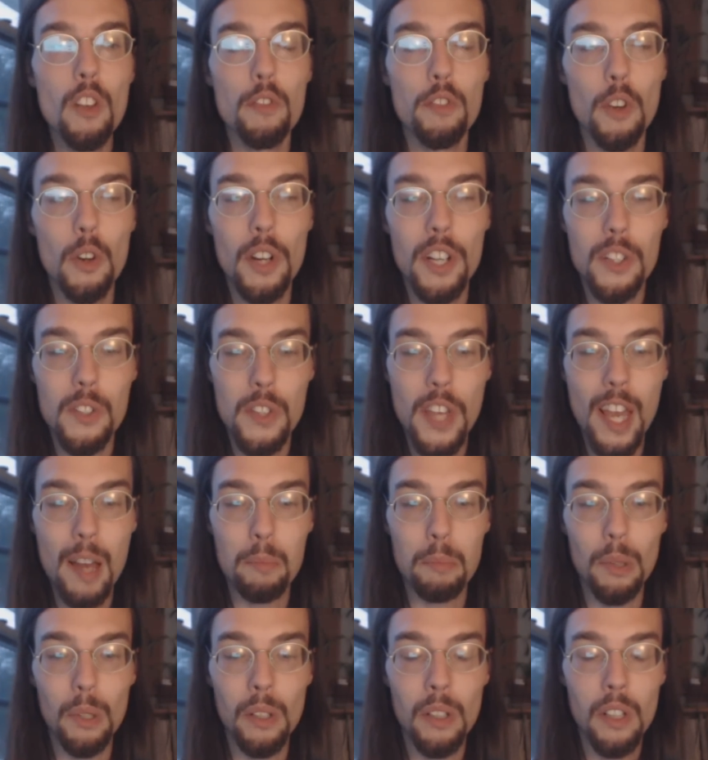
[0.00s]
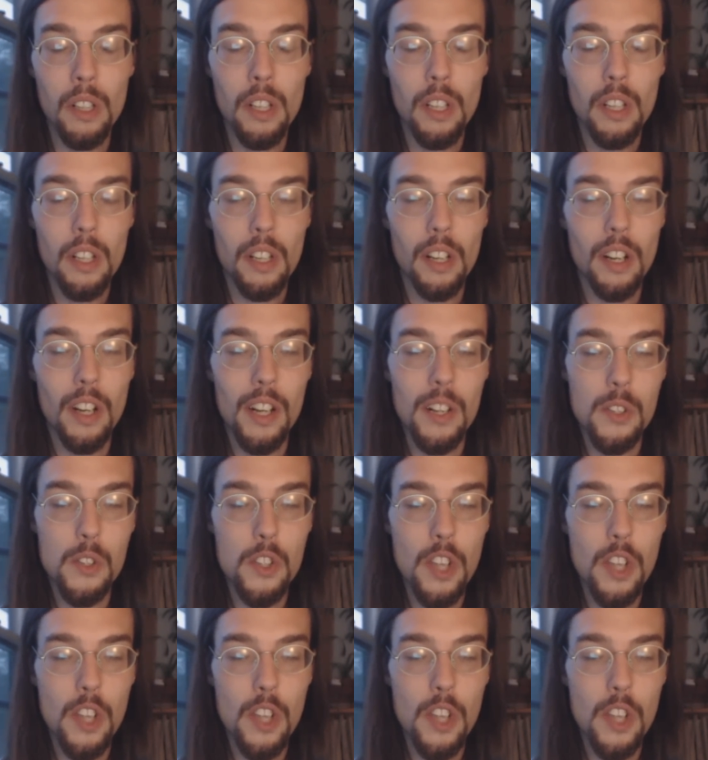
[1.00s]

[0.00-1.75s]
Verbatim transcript: for example, uh,